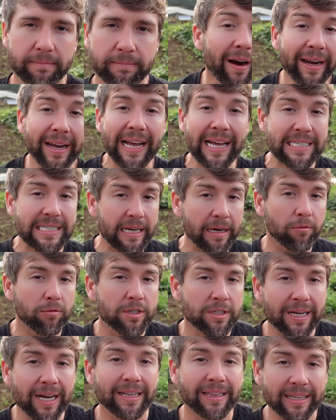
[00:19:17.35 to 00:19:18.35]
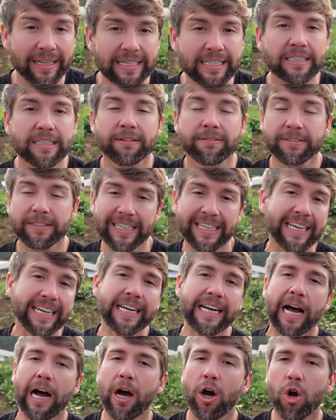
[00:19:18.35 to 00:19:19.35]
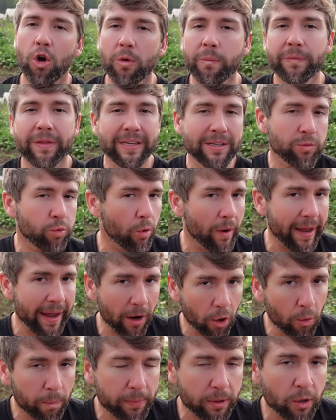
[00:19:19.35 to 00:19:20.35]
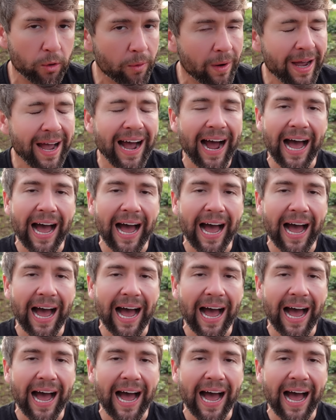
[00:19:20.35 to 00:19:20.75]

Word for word: All right, guys, that was a list of ten. I hope this will help you.